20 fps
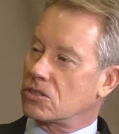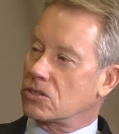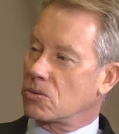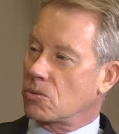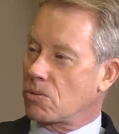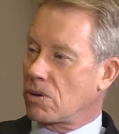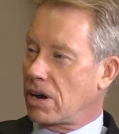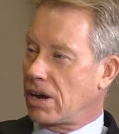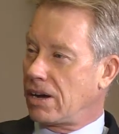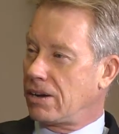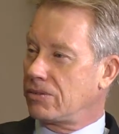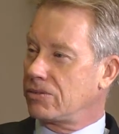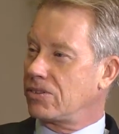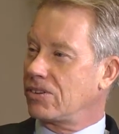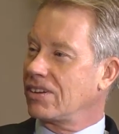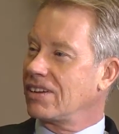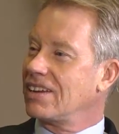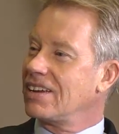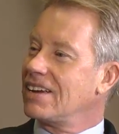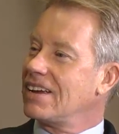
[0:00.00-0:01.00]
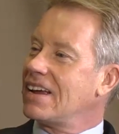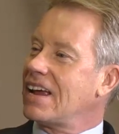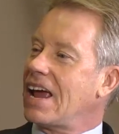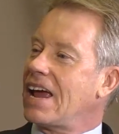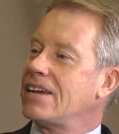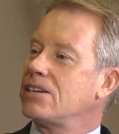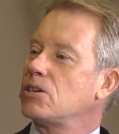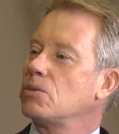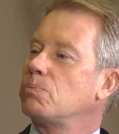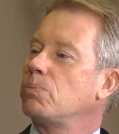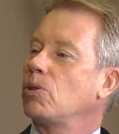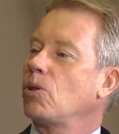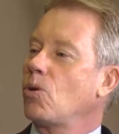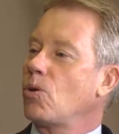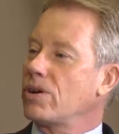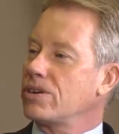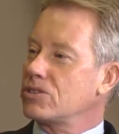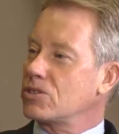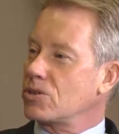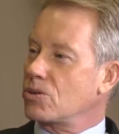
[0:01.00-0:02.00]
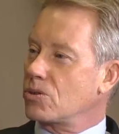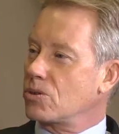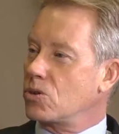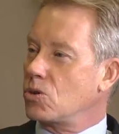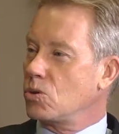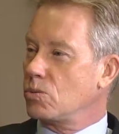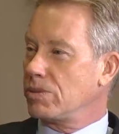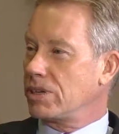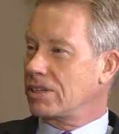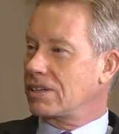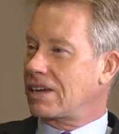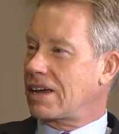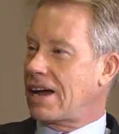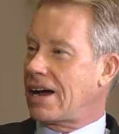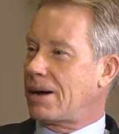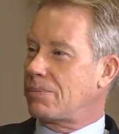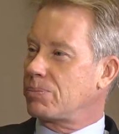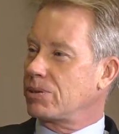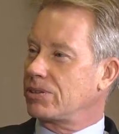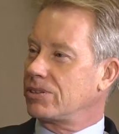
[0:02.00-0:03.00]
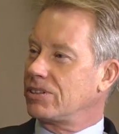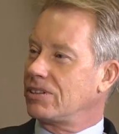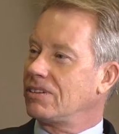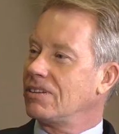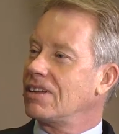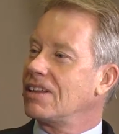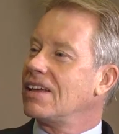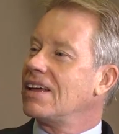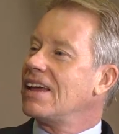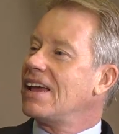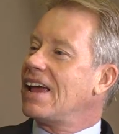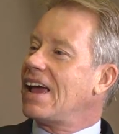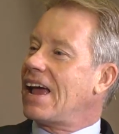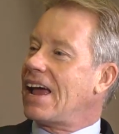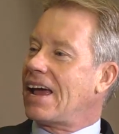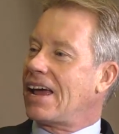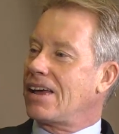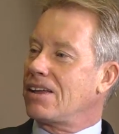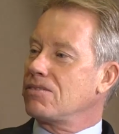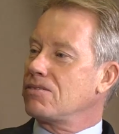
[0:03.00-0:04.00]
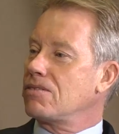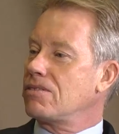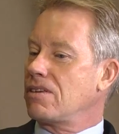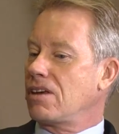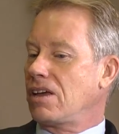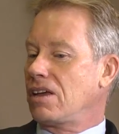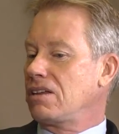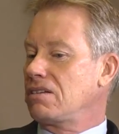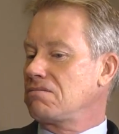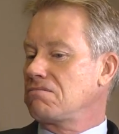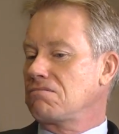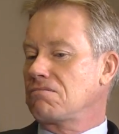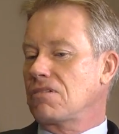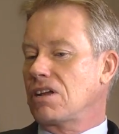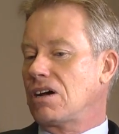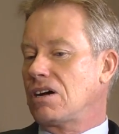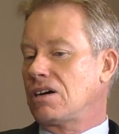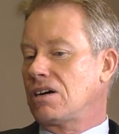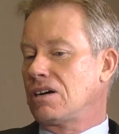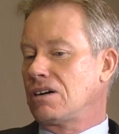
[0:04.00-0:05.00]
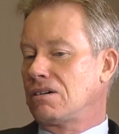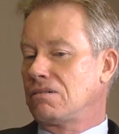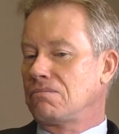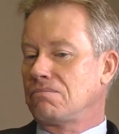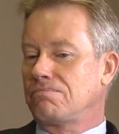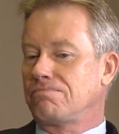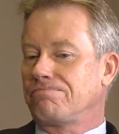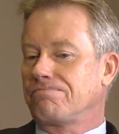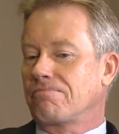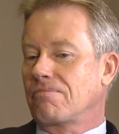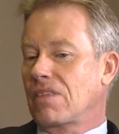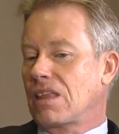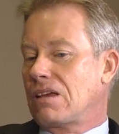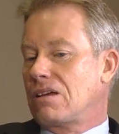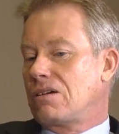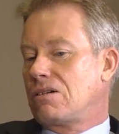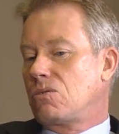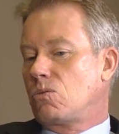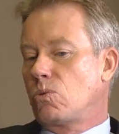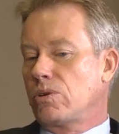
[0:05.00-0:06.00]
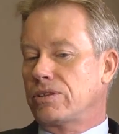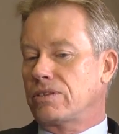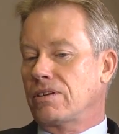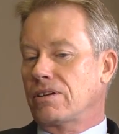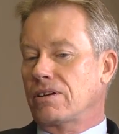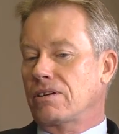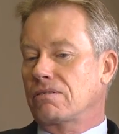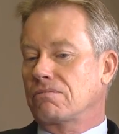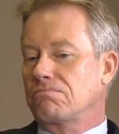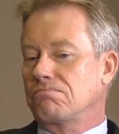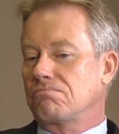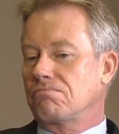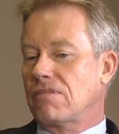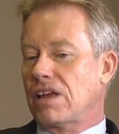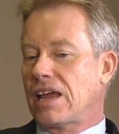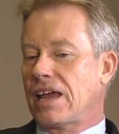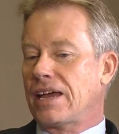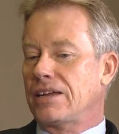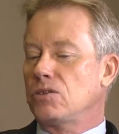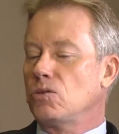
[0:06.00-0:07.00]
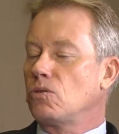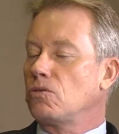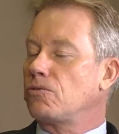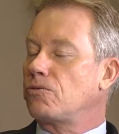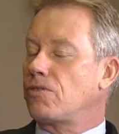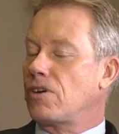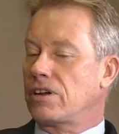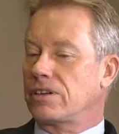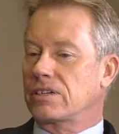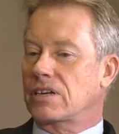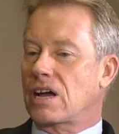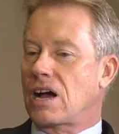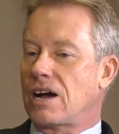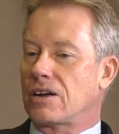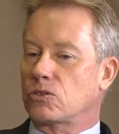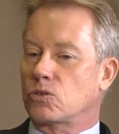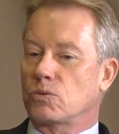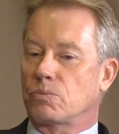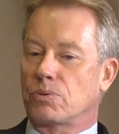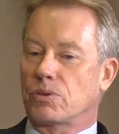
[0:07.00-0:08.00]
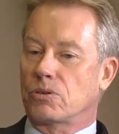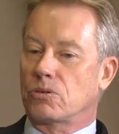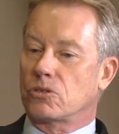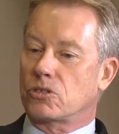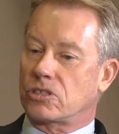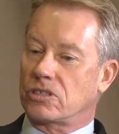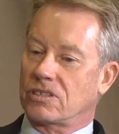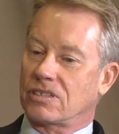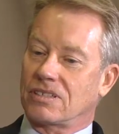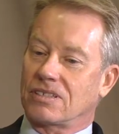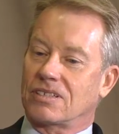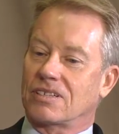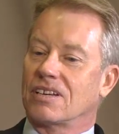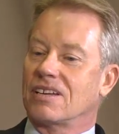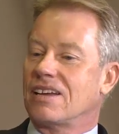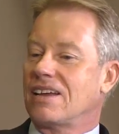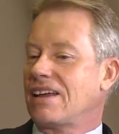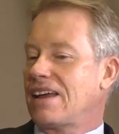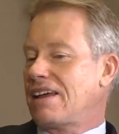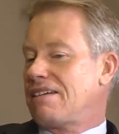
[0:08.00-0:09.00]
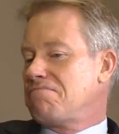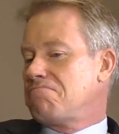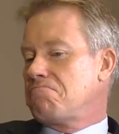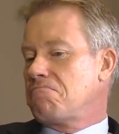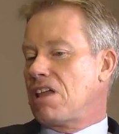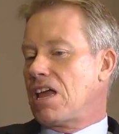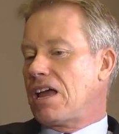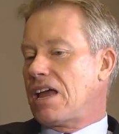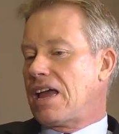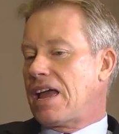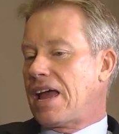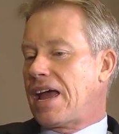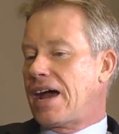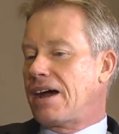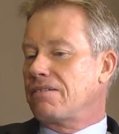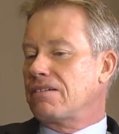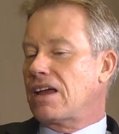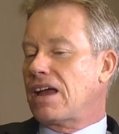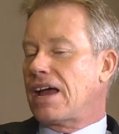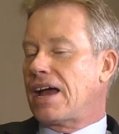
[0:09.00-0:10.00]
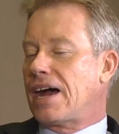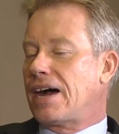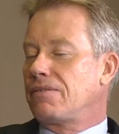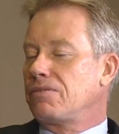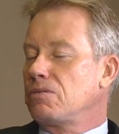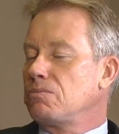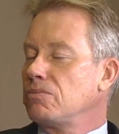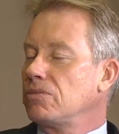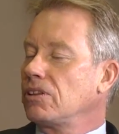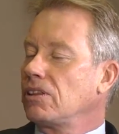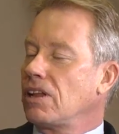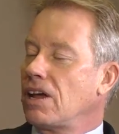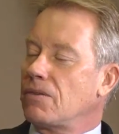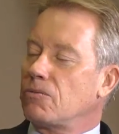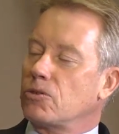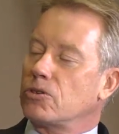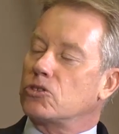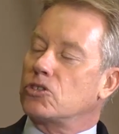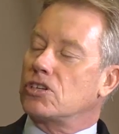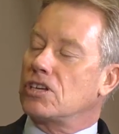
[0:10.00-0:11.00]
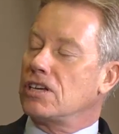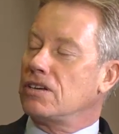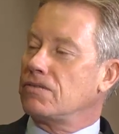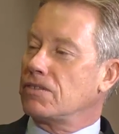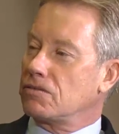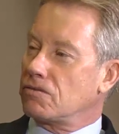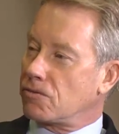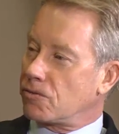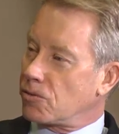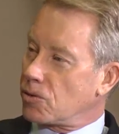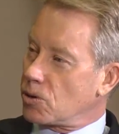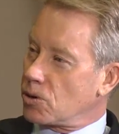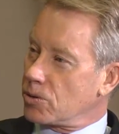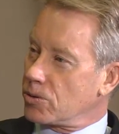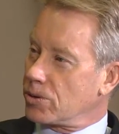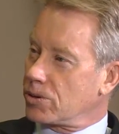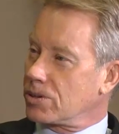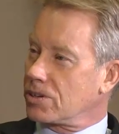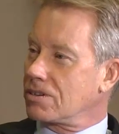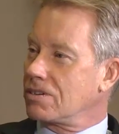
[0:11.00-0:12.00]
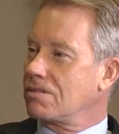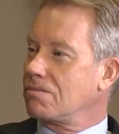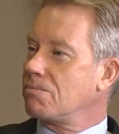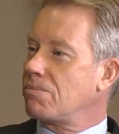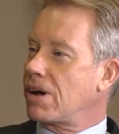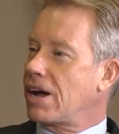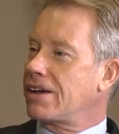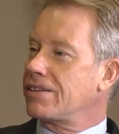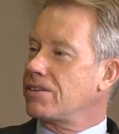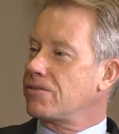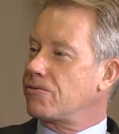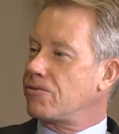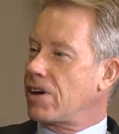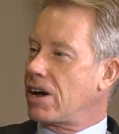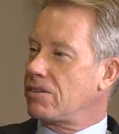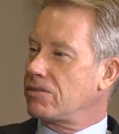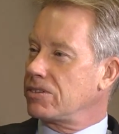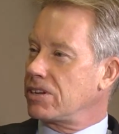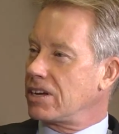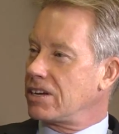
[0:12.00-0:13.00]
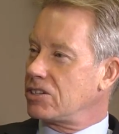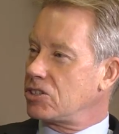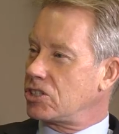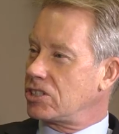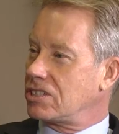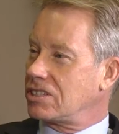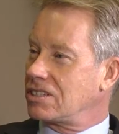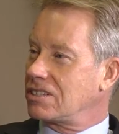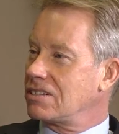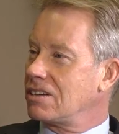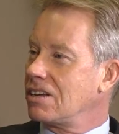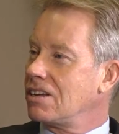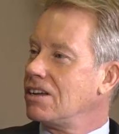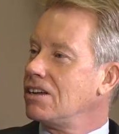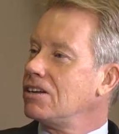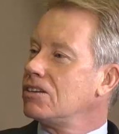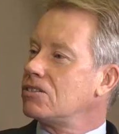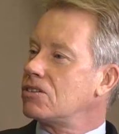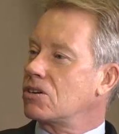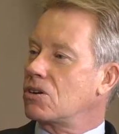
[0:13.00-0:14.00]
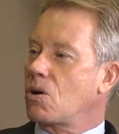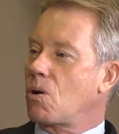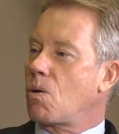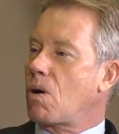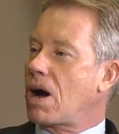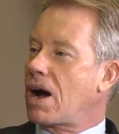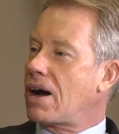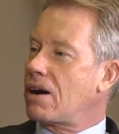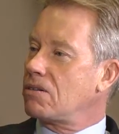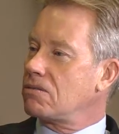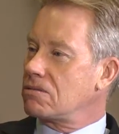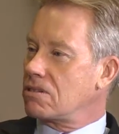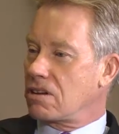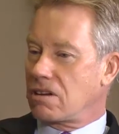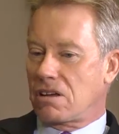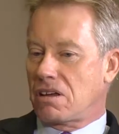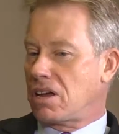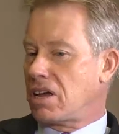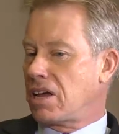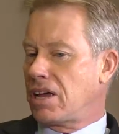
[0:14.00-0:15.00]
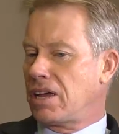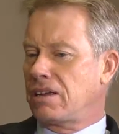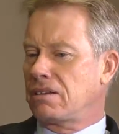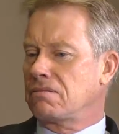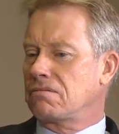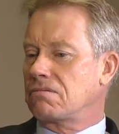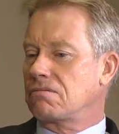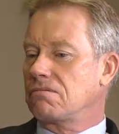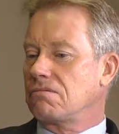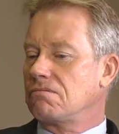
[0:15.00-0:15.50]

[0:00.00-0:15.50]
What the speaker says: around and deploys their human capital, and then with their annual fund contributions, have them leveraged even further by the foundation to go out and